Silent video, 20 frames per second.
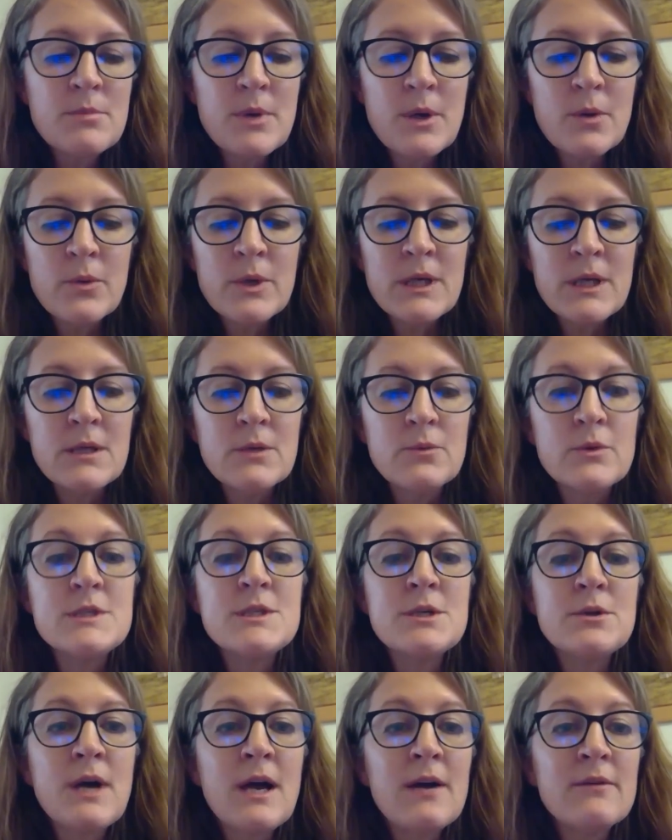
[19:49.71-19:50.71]
but we
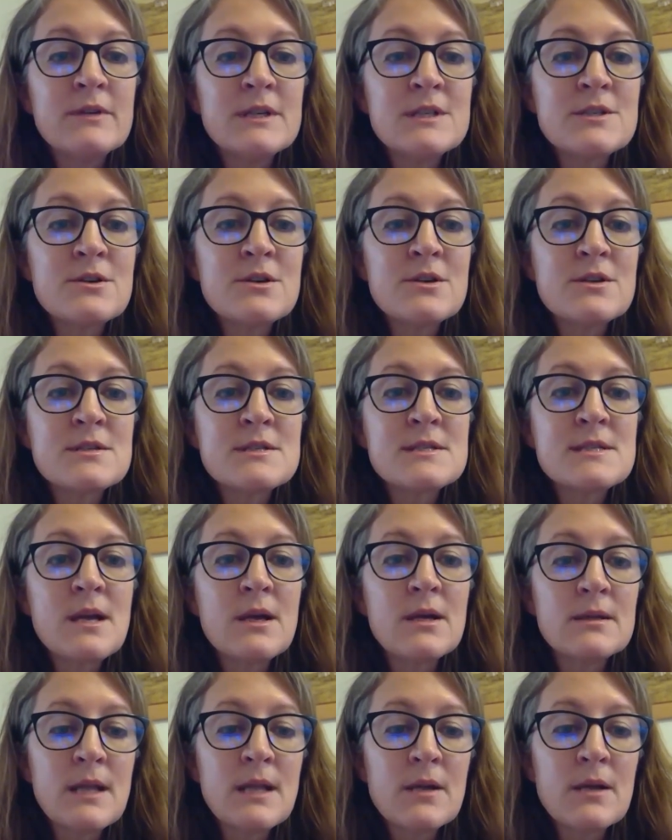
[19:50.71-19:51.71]
do have interns
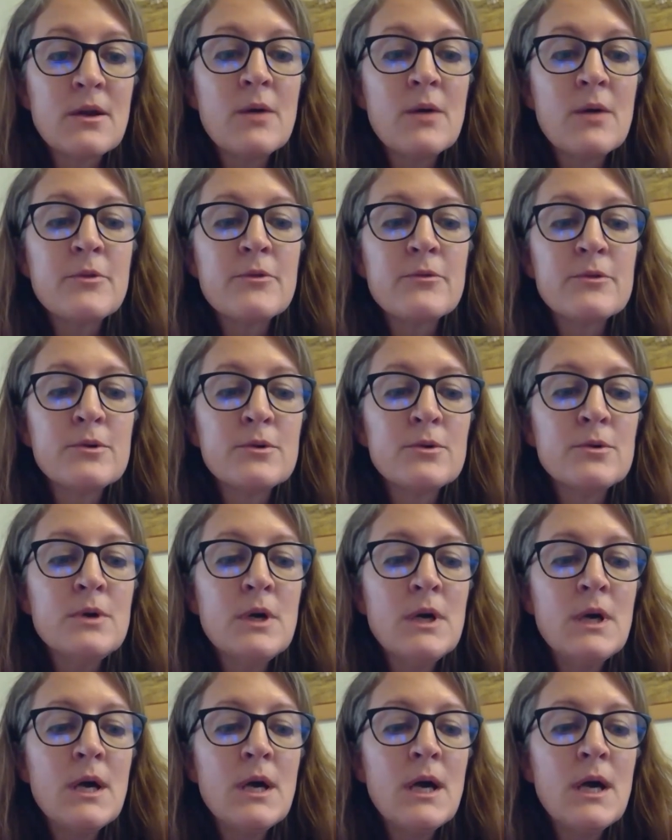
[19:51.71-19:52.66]
that come through